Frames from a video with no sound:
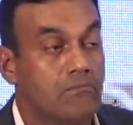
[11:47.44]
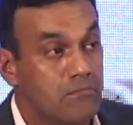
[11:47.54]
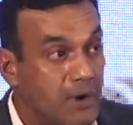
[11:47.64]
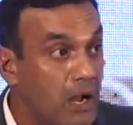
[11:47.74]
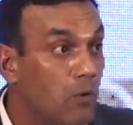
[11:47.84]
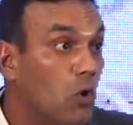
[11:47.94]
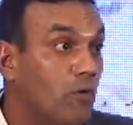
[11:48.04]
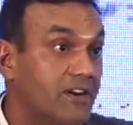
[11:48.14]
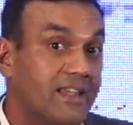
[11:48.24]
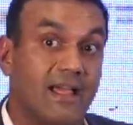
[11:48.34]
Now,
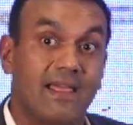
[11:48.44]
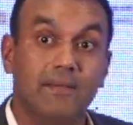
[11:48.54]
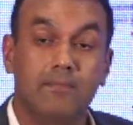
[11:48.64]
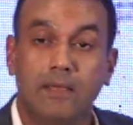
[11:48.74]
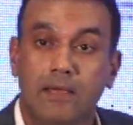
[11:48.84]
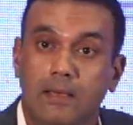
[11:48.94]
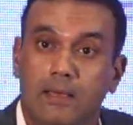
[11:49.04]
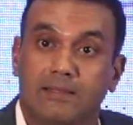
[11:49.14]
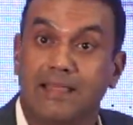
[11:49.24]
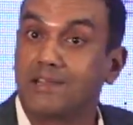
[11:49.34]
over time,
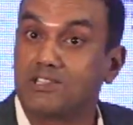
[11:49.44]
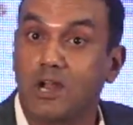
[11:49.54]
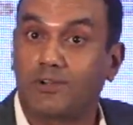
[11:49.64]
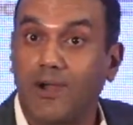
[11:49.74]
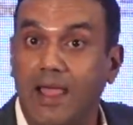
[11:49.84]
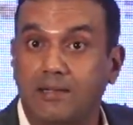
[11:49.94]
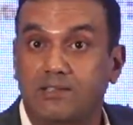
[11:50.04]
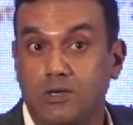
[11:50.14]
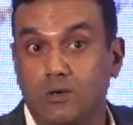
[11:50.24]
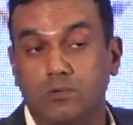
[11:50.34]
that is not tracked.
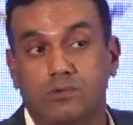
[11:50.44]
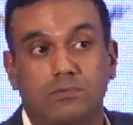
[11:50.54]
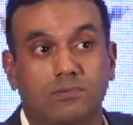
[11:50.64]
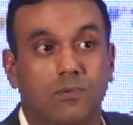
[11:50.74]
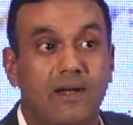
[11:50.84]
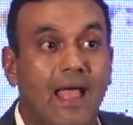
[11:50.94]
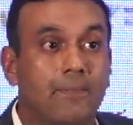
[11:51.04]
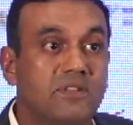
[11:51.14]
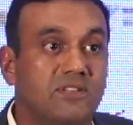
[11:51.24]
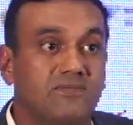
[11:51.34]
So what
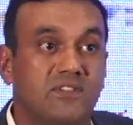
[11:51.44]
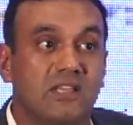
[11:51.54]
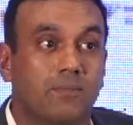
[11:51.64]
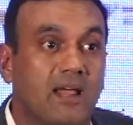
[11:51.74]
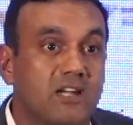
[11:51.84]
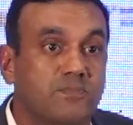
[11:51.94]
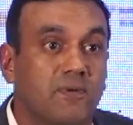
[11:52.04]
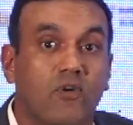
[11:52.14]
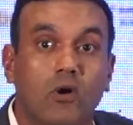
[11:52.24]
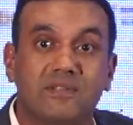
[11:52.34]
happens if the supplier's
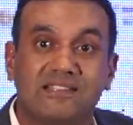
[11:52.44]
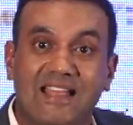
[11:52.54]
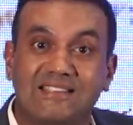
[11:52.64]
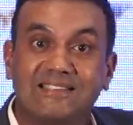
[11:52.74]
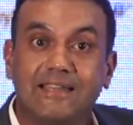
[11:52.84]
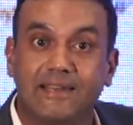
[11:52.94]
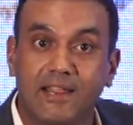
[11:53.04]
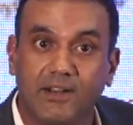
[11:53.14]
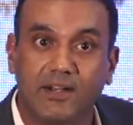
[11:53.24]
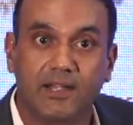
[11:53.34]
performance has
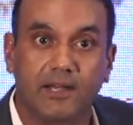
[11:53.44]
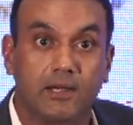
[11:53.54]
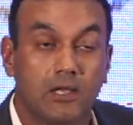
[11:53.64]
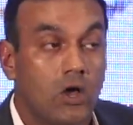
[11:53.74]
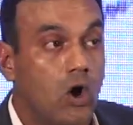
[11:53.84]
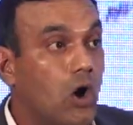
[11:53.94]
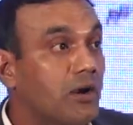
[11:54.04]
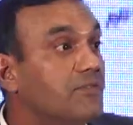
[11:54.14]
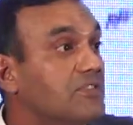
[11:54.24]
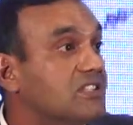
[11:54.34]
deteriorated
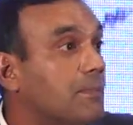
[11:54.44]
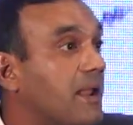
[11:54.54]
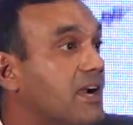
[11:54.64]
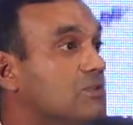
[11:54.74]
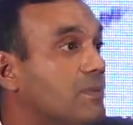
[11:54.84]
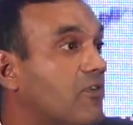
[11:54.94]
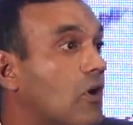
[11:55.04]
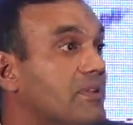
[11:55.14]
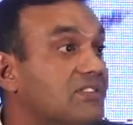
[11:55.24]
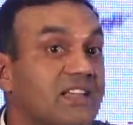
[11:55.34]
or if the supplier's
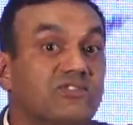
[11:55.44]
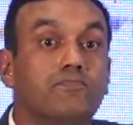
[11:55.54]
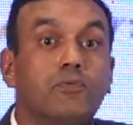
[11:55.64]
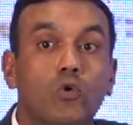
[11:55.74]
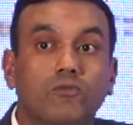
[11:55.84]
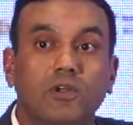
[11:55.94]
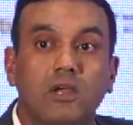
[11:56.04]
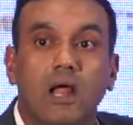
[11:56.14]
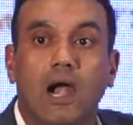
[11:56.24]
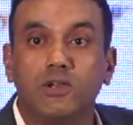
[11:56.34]
performance has improved?
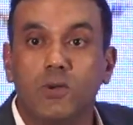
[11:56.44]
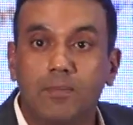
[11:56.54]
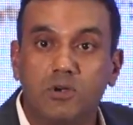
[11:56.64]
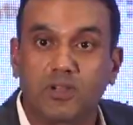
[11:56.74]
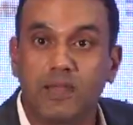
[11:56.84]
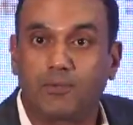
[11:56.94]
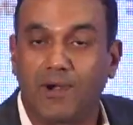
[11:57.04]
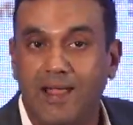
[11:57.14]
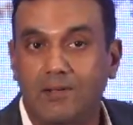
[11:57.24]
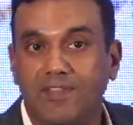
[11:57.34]
Are you able to keep
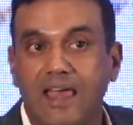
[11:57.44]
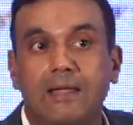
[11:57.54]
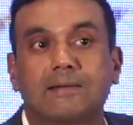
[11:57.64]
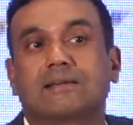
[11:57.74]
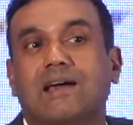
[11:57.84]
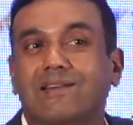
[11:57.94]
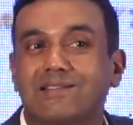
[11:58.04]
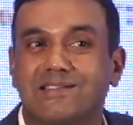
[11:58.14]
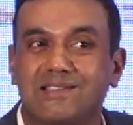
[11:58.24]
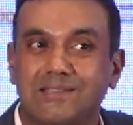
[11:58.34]
track of that?
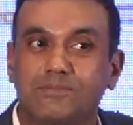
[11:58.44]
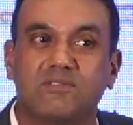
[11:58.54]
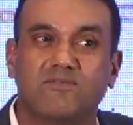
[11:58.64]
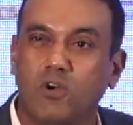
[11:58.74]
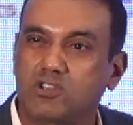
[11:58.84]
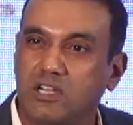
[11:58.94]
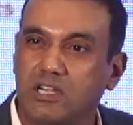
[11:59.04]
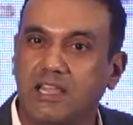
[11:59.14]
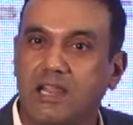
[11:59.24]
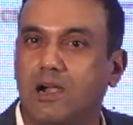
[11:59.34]
Current systems,
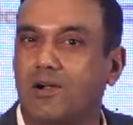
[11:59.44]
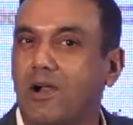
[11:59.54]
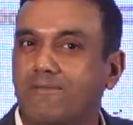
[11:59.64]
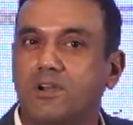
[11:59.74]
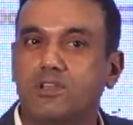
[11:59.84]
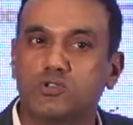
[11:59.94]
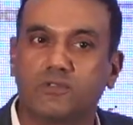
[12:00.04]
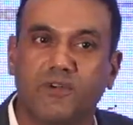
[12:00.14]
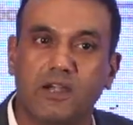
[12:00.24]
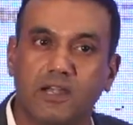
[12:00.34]
unfortunately, are not very
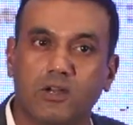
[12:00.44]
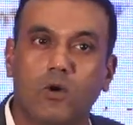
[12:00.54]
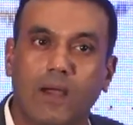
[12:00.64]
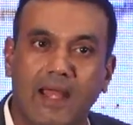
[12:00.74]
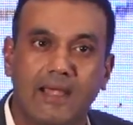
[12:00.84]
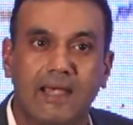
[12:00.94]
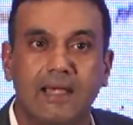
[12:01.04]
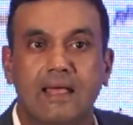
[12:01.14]
user-friendly to go ahead and